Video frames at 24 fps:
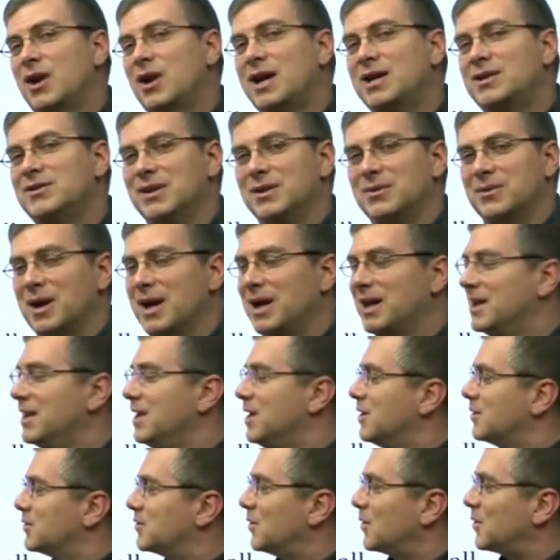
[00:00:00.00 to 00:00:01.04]
No,
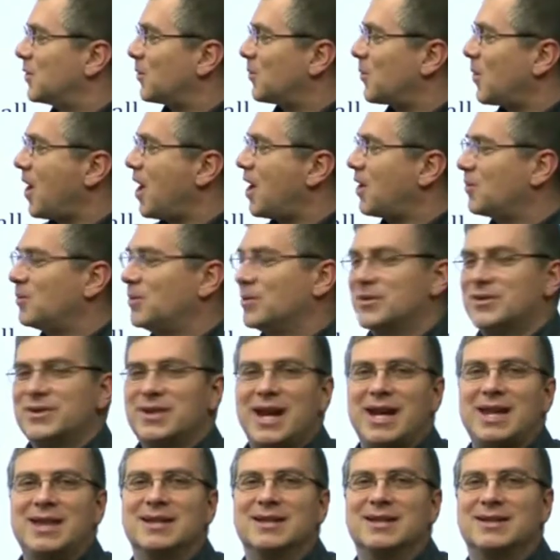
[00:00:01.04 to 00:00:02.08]
that's
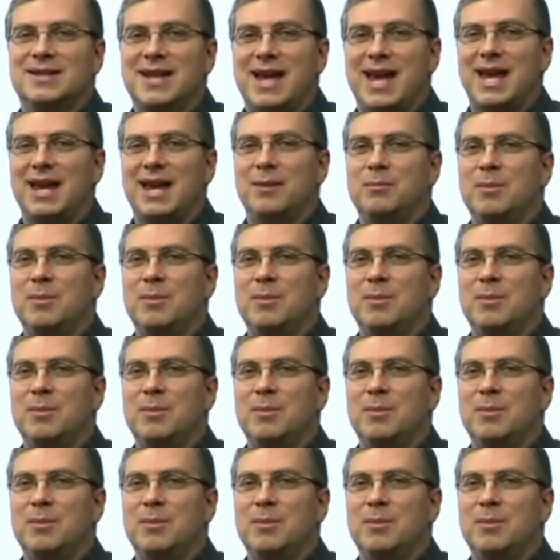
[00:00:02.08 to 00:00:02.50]
crazy.